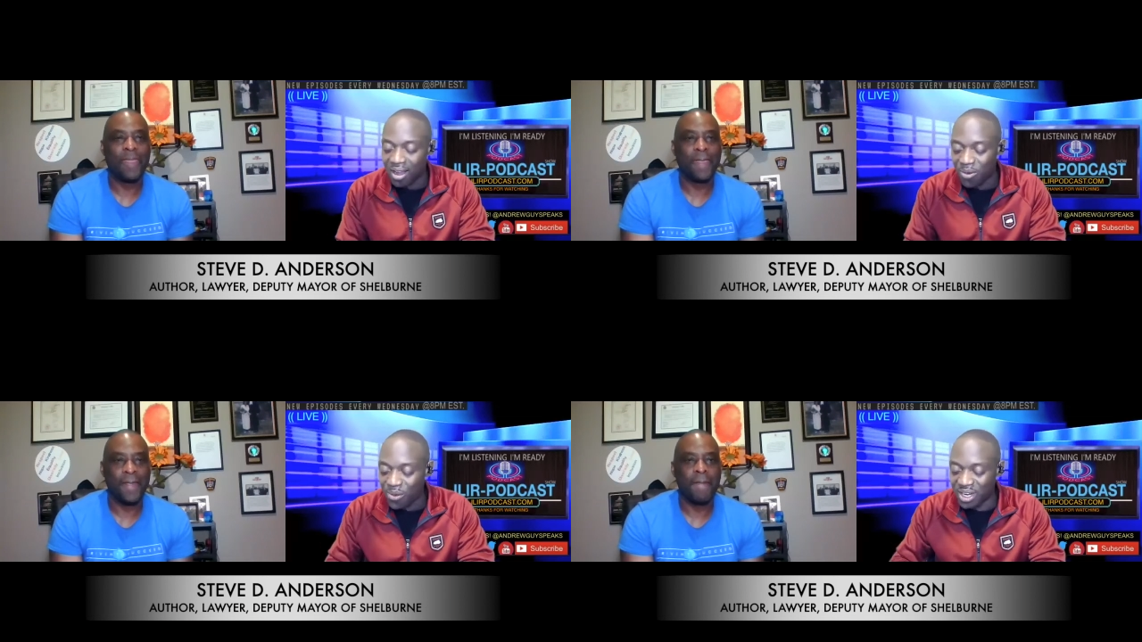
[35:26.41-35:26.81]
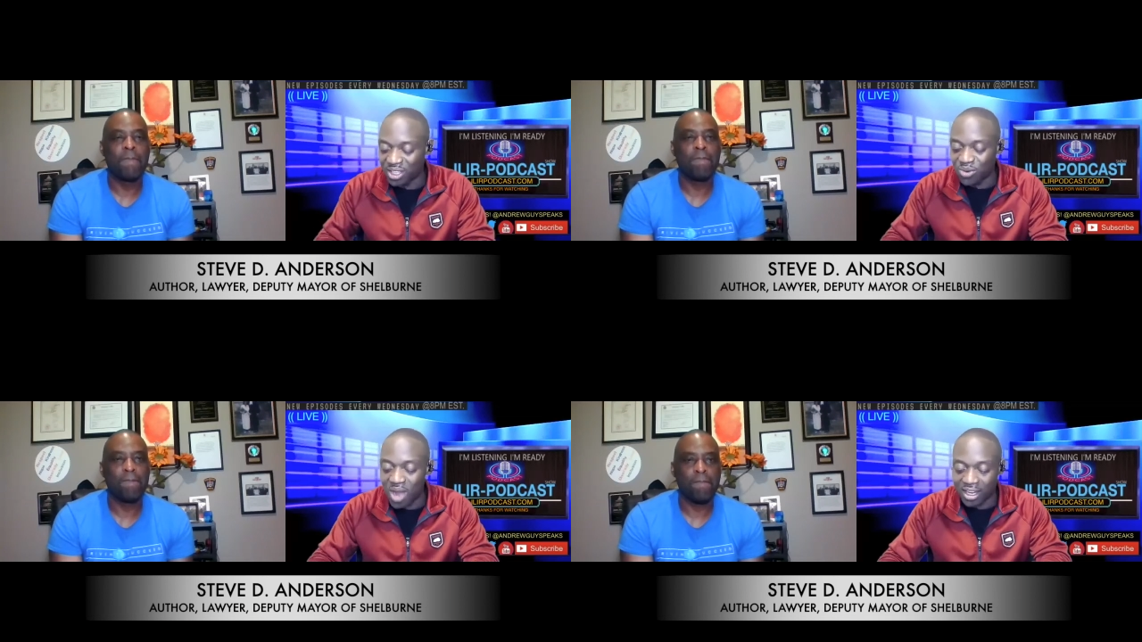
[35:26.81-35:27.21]
Speaker 1: We're ready to
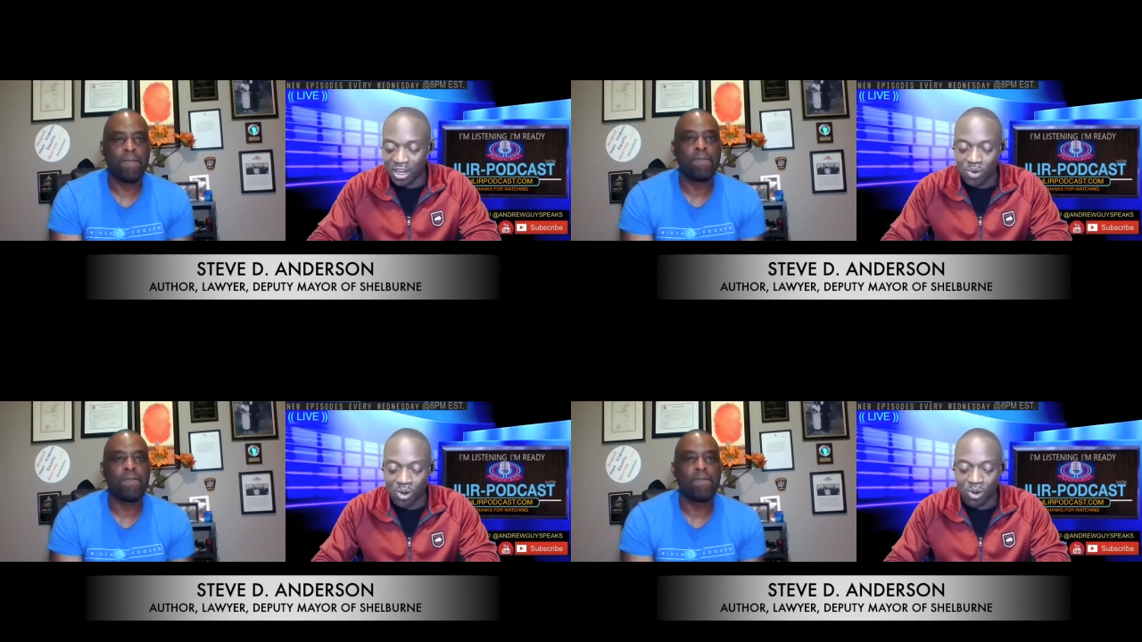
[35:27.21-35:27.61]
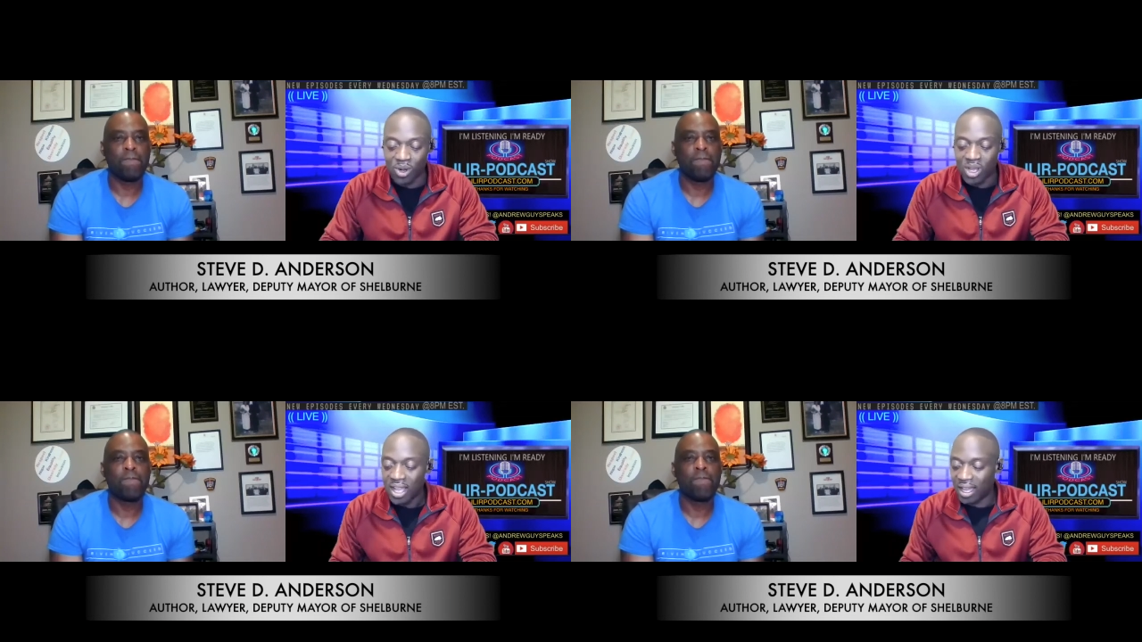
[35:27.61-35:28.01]
rock and roll.
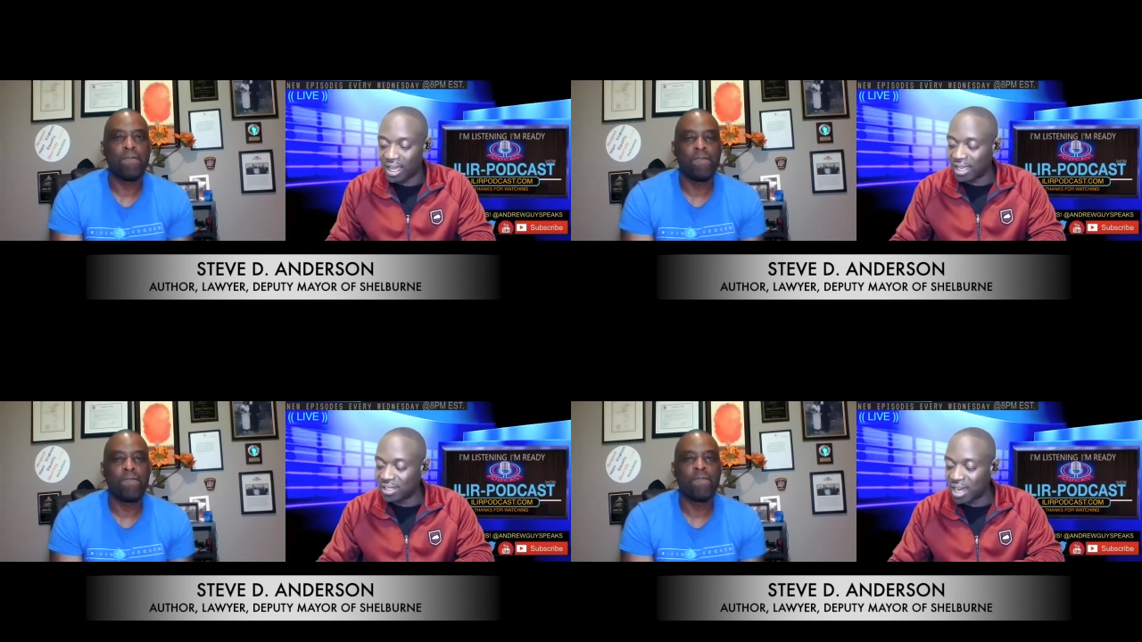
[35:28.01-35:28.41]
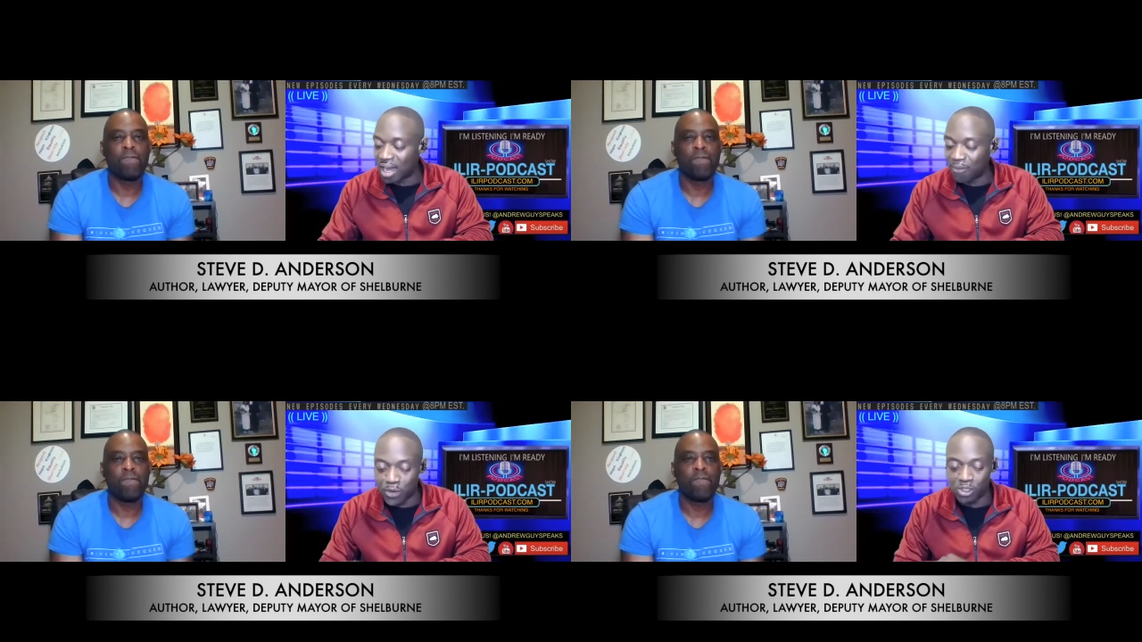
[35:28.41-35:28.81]
And
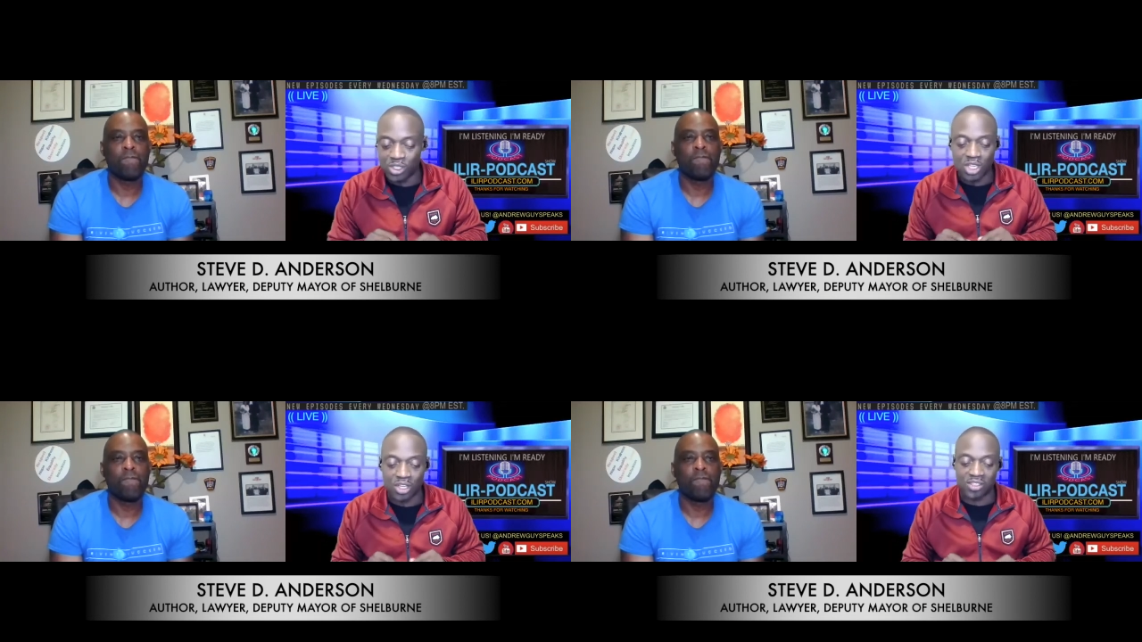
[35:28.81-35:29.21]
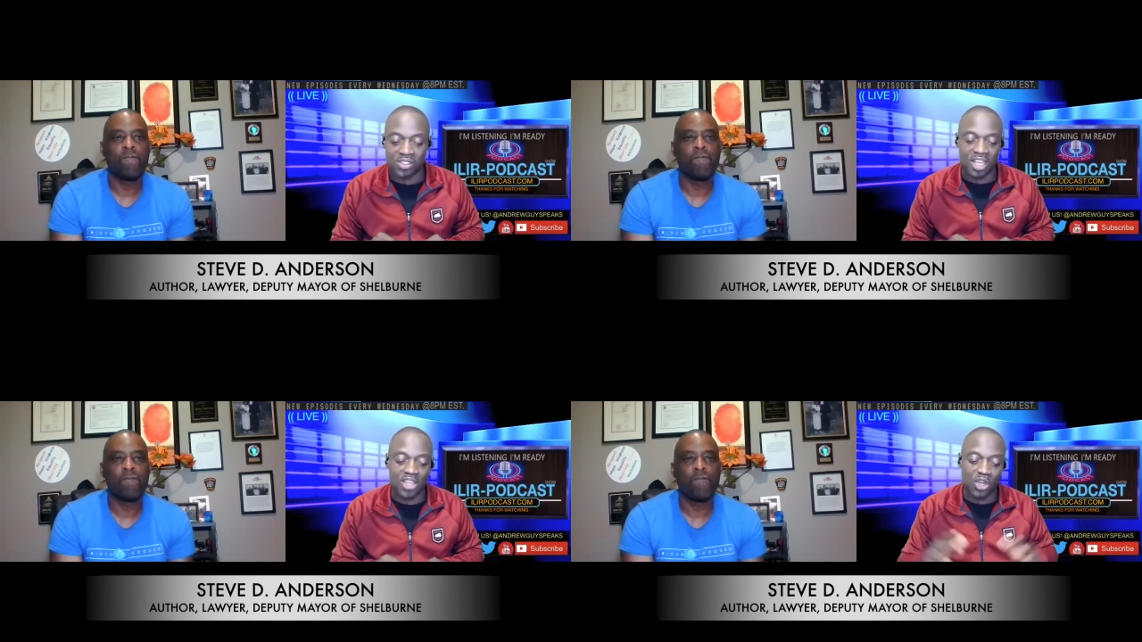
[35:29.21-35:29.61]
first thing you're going to say